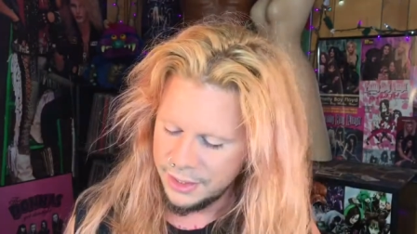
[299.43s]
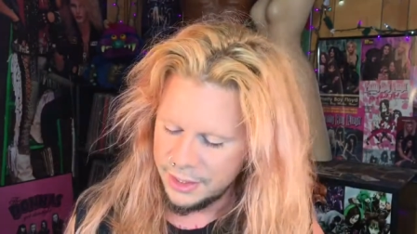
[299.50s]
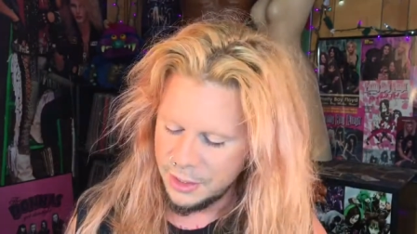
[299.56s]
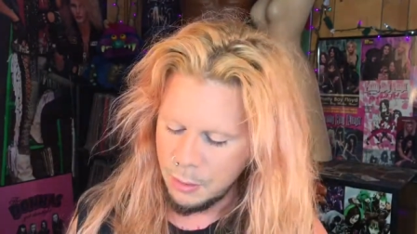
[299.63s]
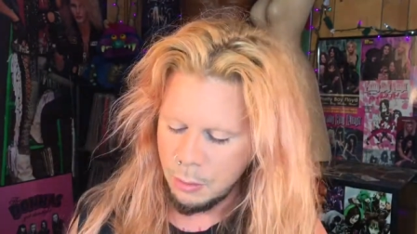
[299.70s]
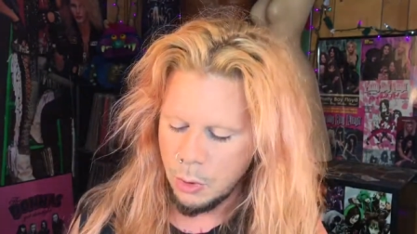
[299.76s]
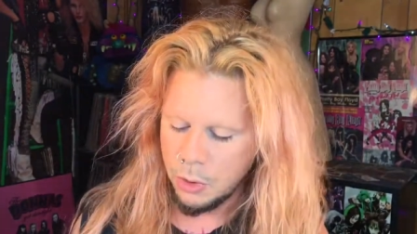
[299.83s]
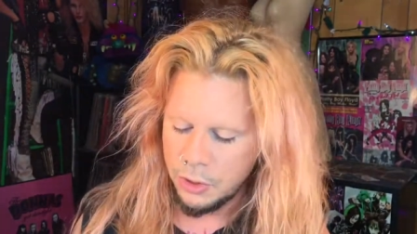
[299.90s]
you
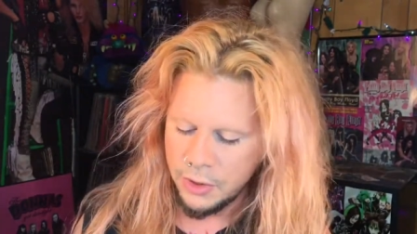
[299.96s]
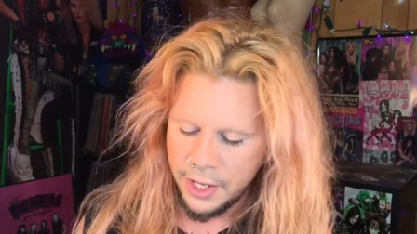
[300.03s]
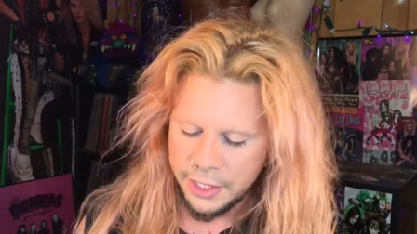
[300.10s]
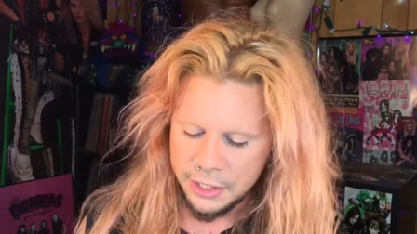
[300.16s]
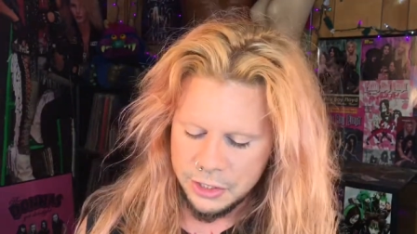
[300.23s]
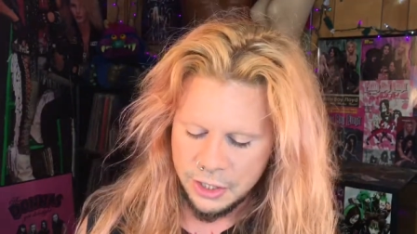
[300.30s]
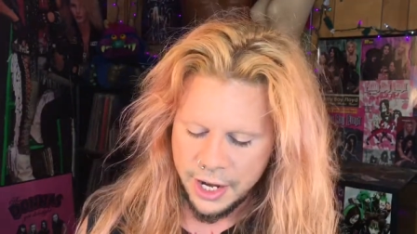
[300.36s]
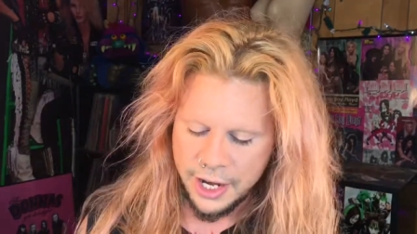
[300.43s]
know, borderline
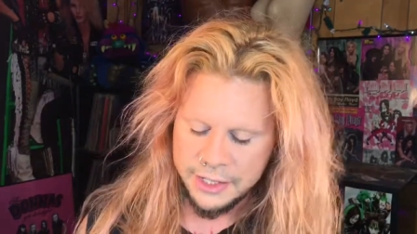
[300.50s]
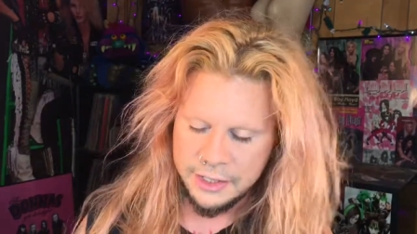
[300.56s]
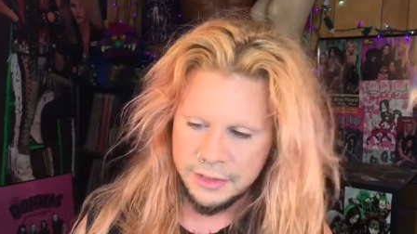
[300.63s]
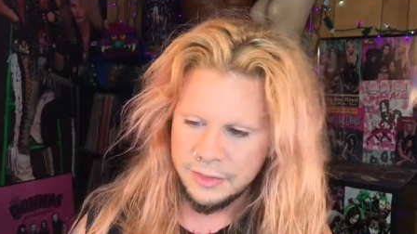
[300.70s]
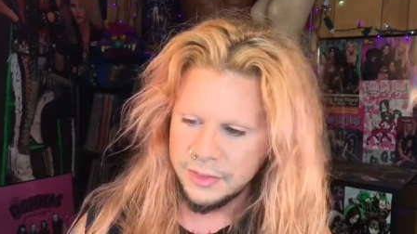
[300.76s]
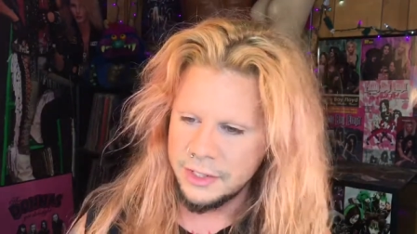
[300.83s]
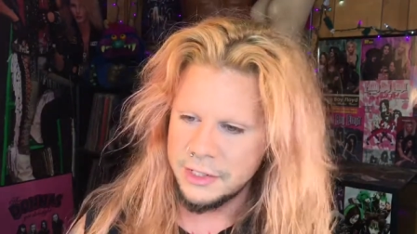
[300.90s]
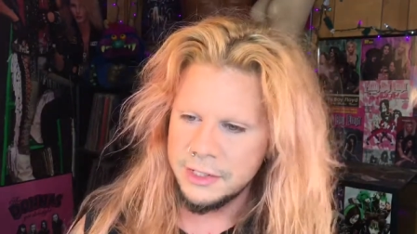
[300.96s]

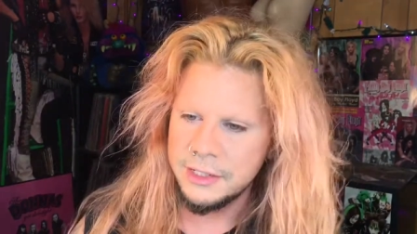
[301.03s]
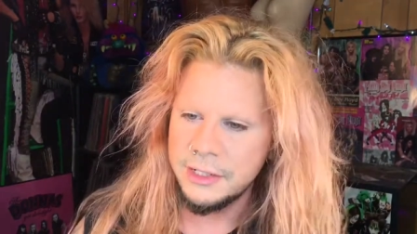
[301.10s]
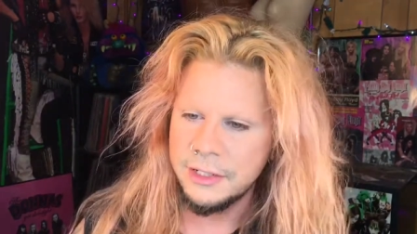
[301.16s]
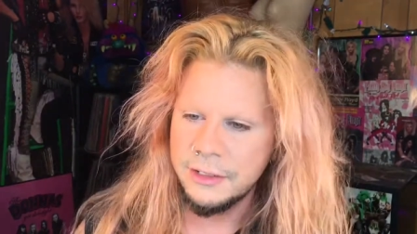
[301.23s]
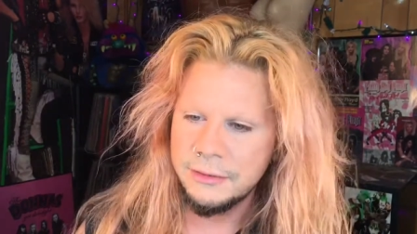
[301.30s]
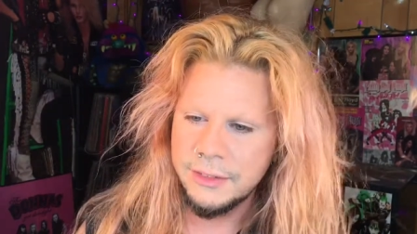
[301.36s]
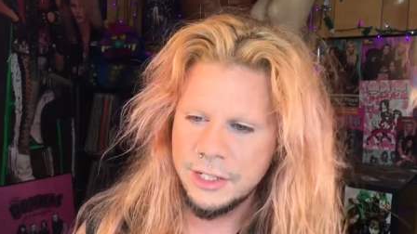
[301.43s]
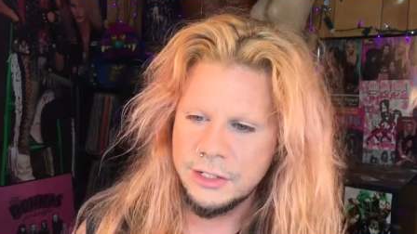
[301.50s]
attractive, because, you
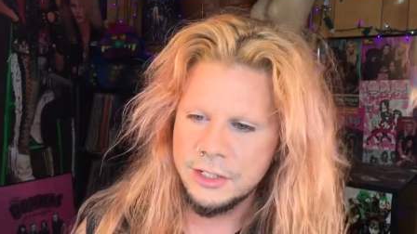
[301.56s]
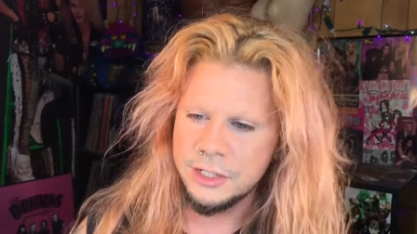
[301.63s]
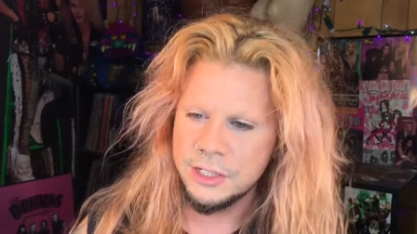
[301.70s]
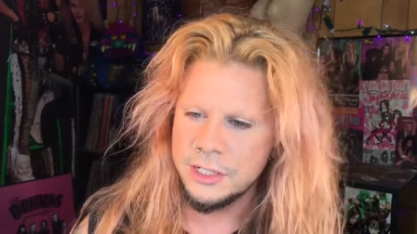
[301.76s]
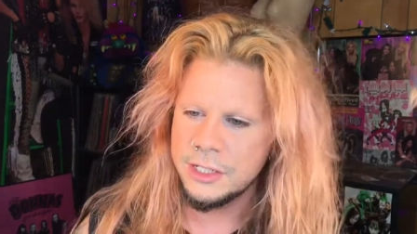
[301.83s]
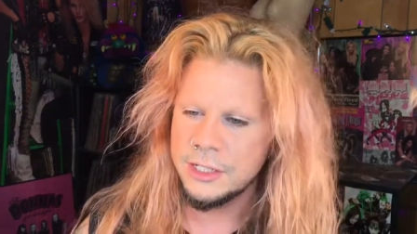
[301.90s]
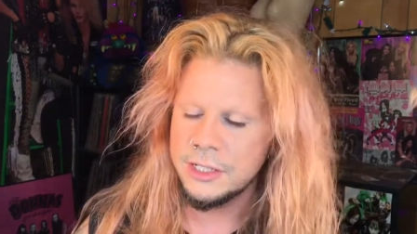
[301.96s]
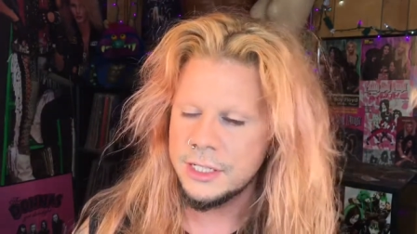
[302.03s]
know, that's
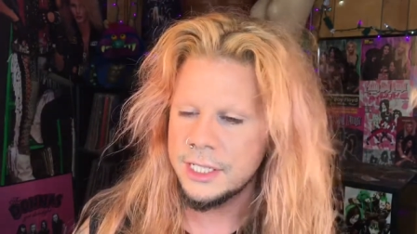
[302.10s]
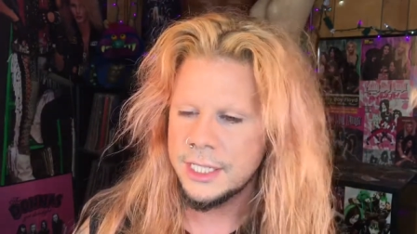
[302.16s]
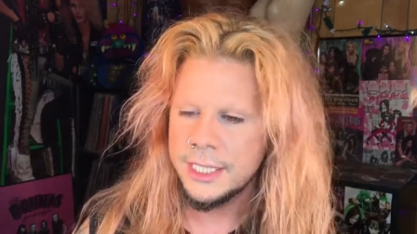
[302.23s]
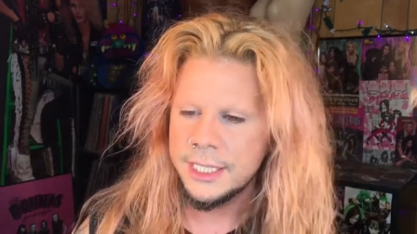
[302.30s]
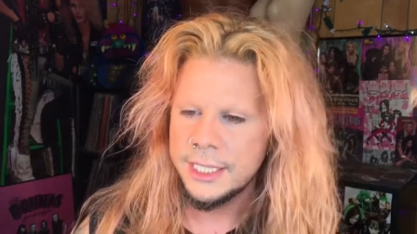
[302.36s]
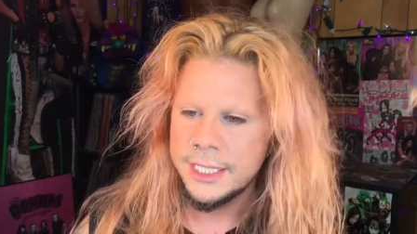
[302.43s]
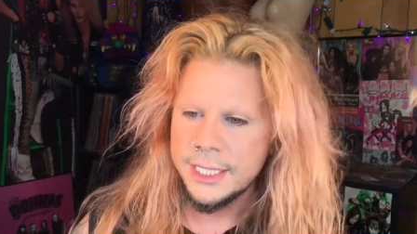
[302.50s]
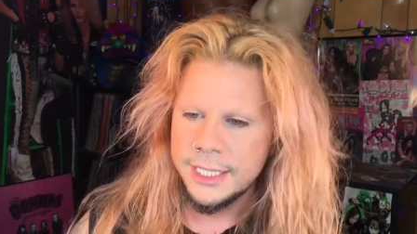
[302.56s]
just,
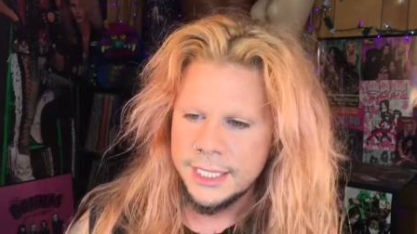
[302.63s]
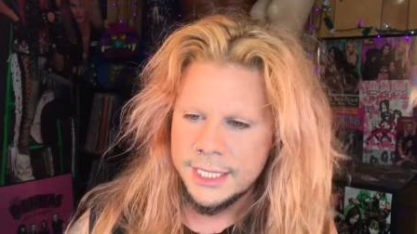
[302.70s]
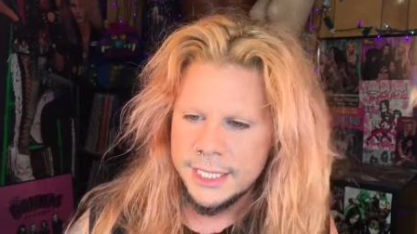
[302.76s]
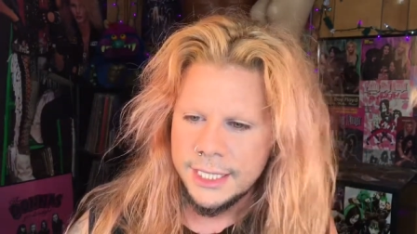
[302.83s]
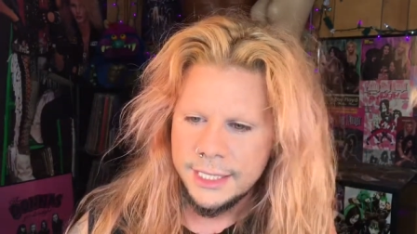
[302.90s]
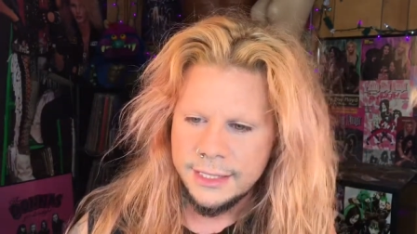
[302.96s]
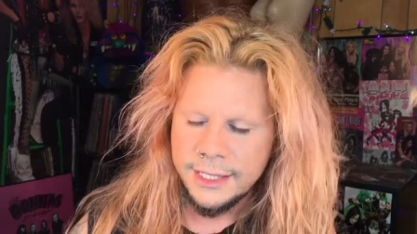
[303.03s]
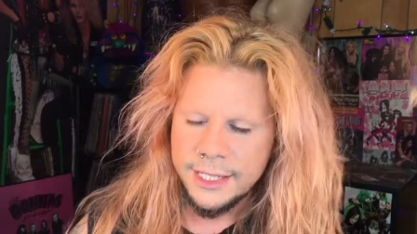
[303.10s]

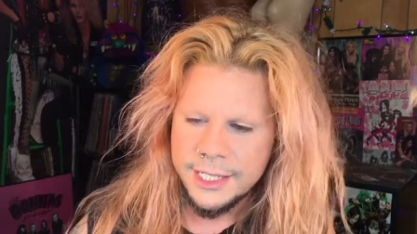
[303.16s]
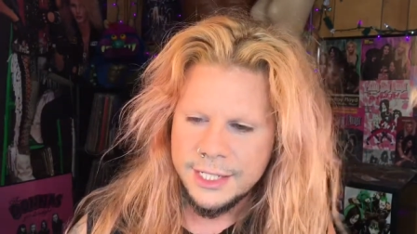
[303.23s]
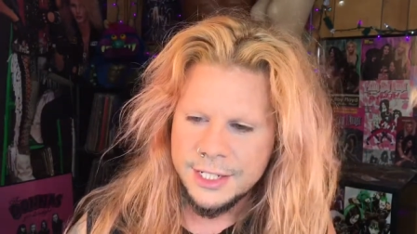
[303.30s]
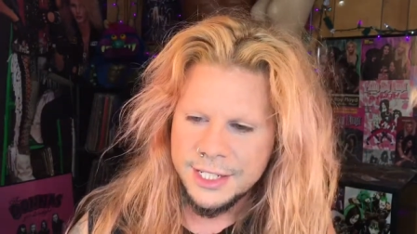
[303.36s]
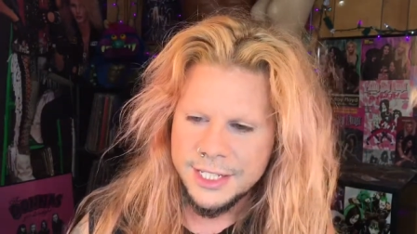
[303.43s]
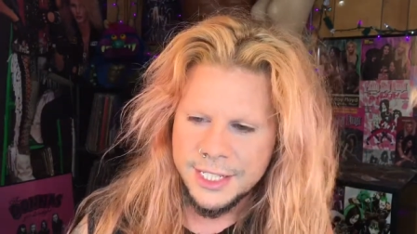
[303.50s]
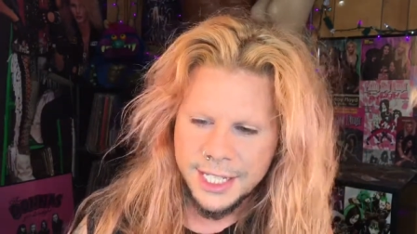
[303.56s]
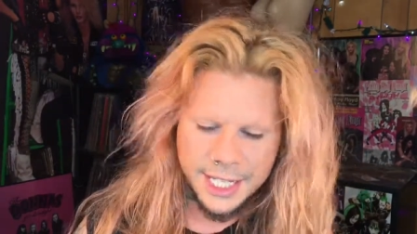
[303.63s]
that's
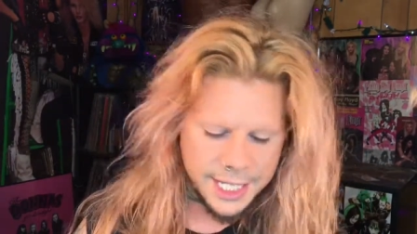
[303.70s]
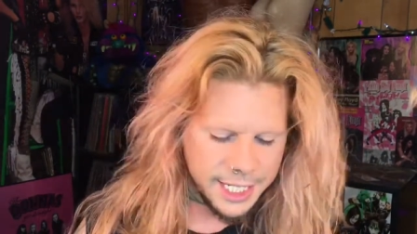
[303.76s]
just the